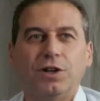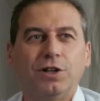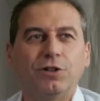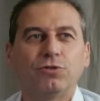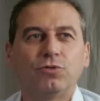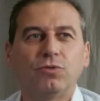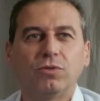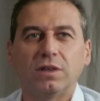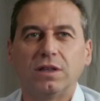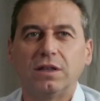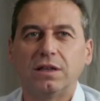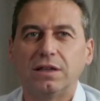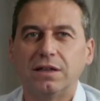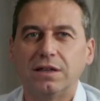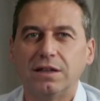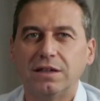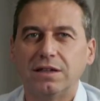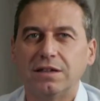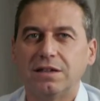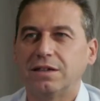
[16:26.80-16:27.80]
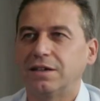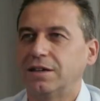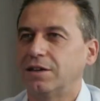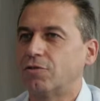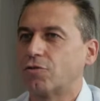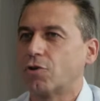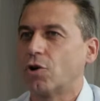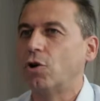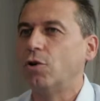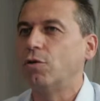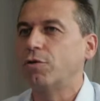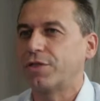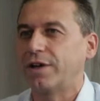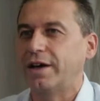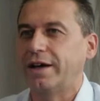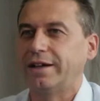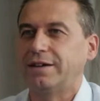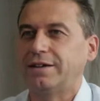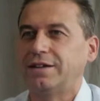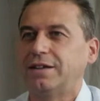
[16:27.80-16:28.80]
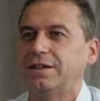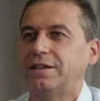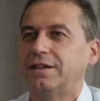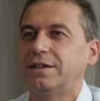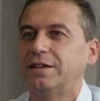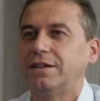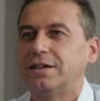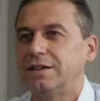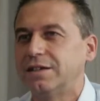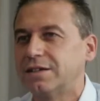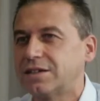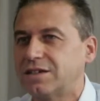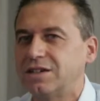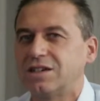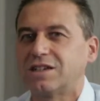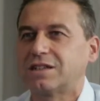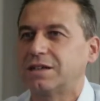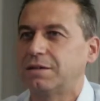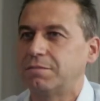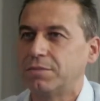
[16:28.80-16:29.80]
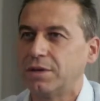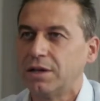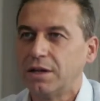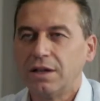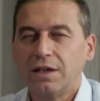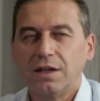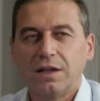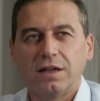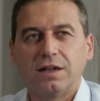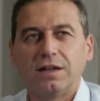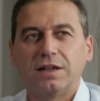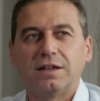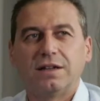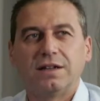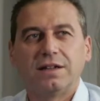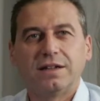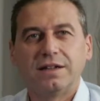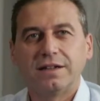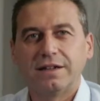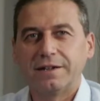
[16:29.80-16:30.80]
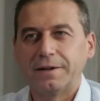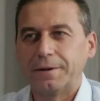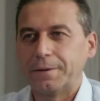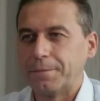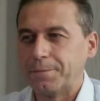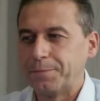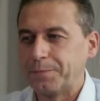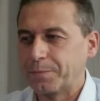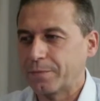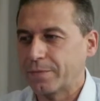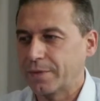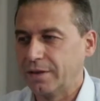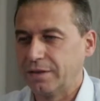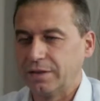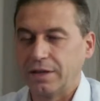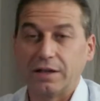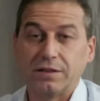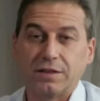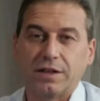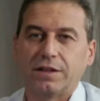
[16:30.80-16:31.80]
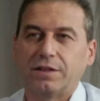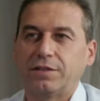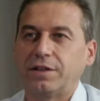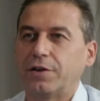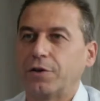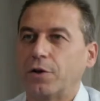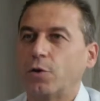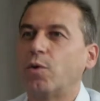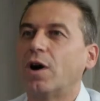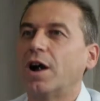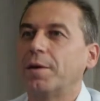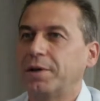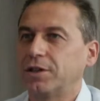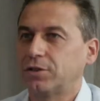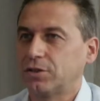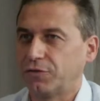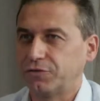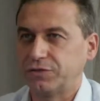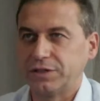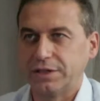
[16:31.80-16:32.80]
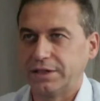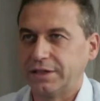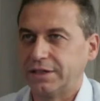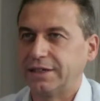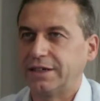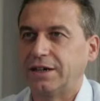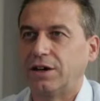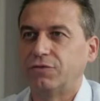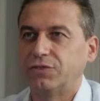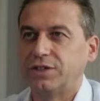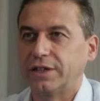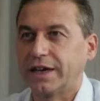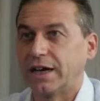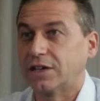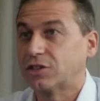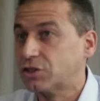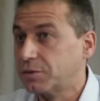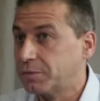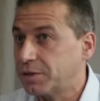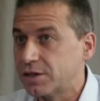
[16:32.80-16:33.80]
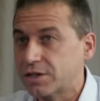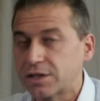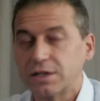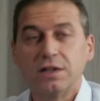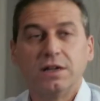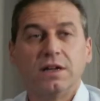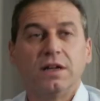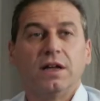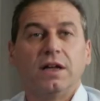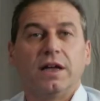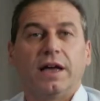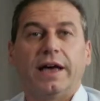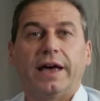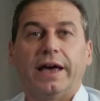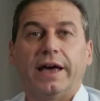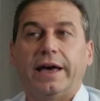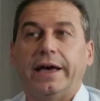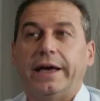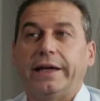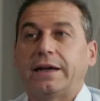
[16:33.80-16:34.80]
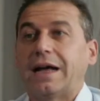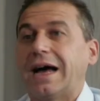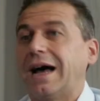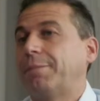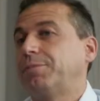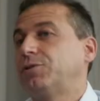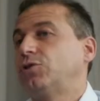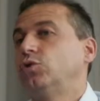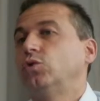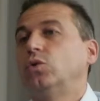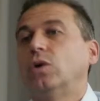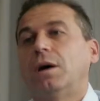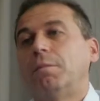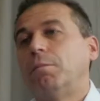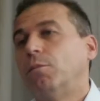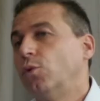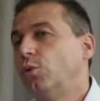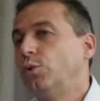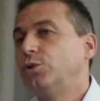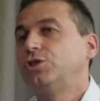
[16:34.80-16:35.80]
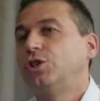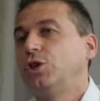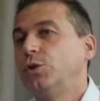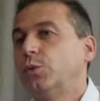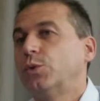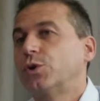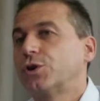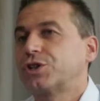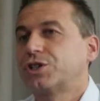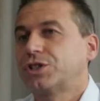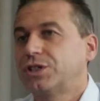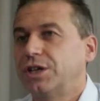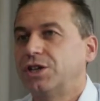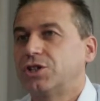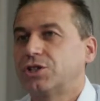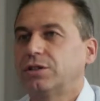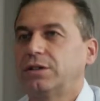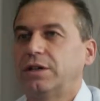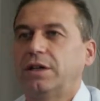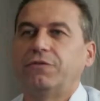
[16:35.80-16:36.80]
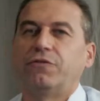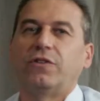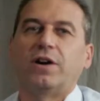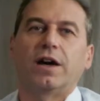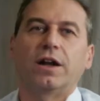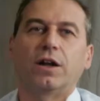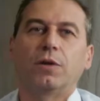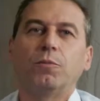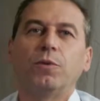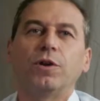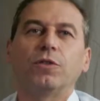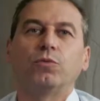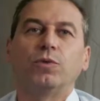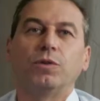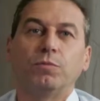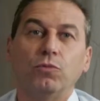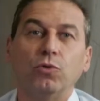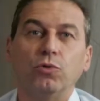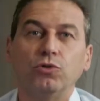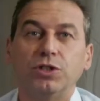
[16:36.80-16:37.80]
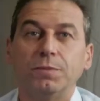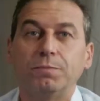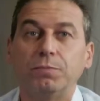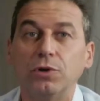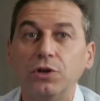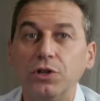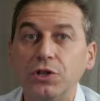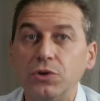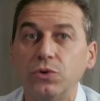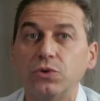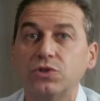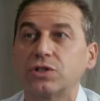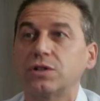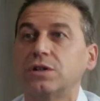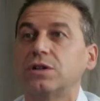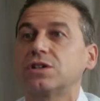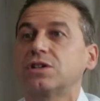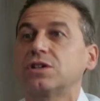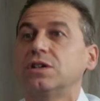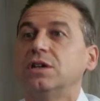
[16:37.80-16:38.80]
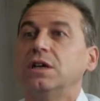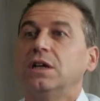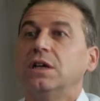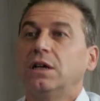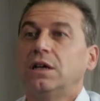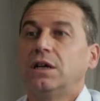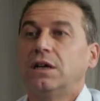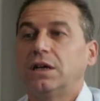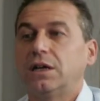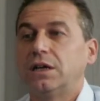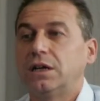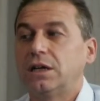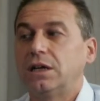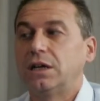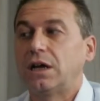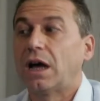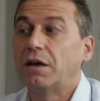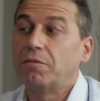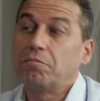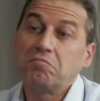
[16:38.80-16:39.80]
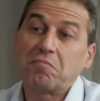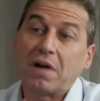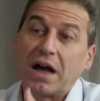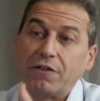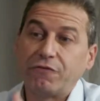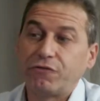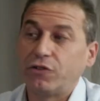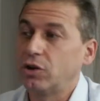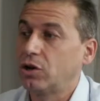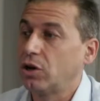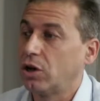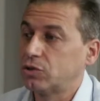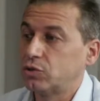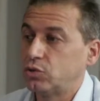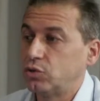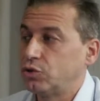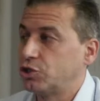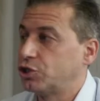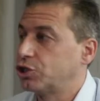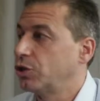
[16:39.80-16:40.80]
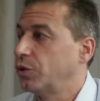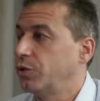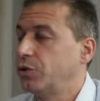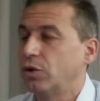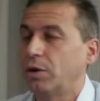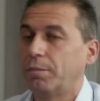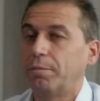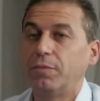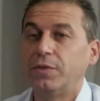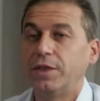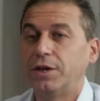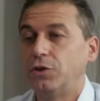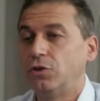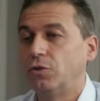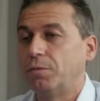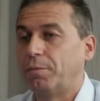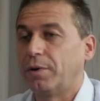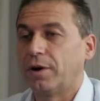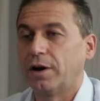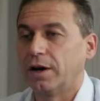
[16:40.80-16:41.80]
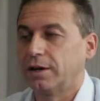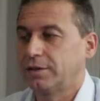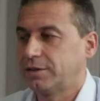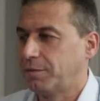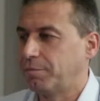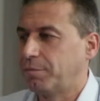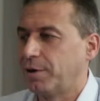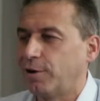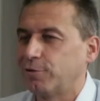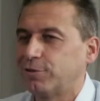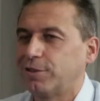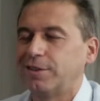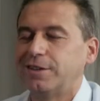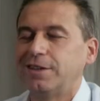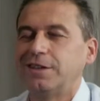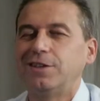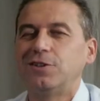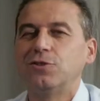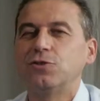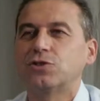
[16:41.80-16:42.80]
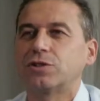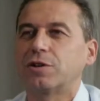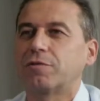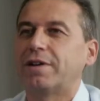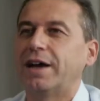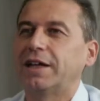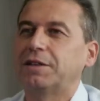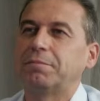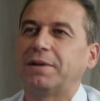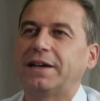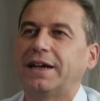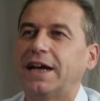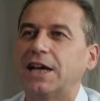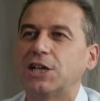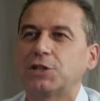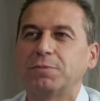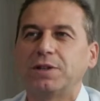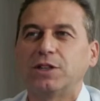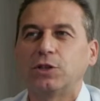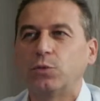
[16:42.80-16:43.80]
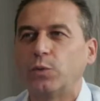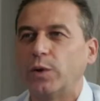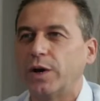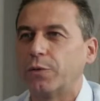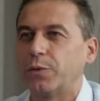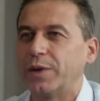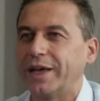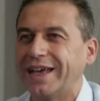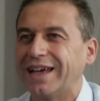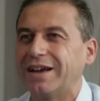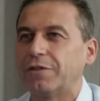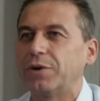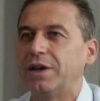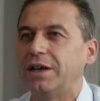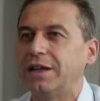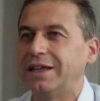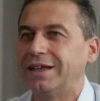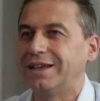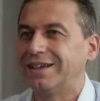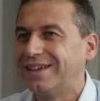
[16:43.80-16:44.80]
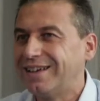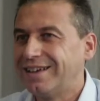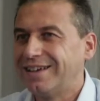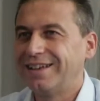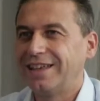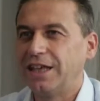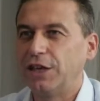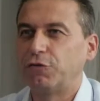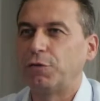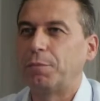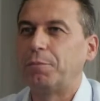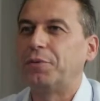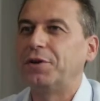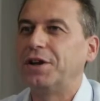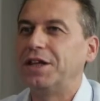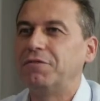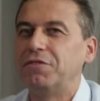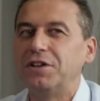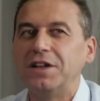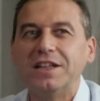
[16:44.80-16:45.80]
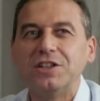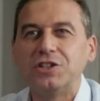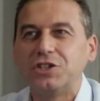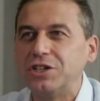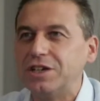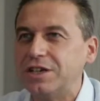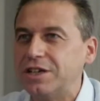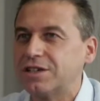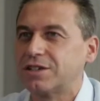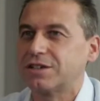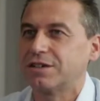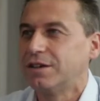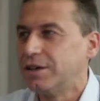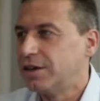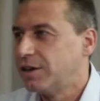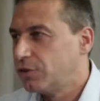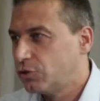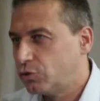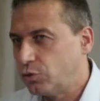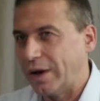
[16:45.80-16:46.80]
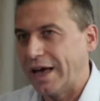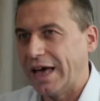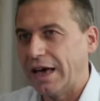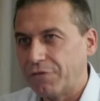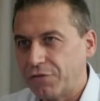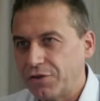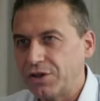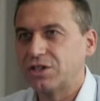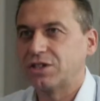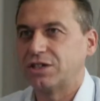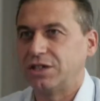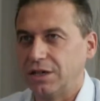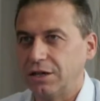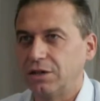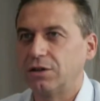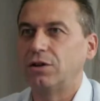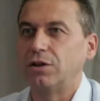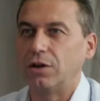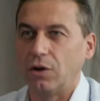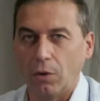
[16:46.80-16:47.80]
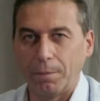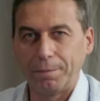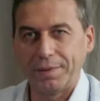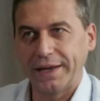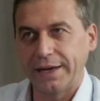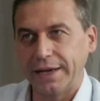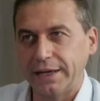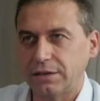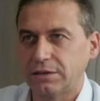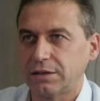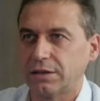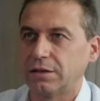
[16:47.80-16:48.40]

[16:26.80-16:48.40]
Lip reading: to the growth and the system, the requirement of the customers, and up to a multi-workstation environment with multiple users. I forgot to show you the new part about the user right management, where we can really give privileges to every single operator,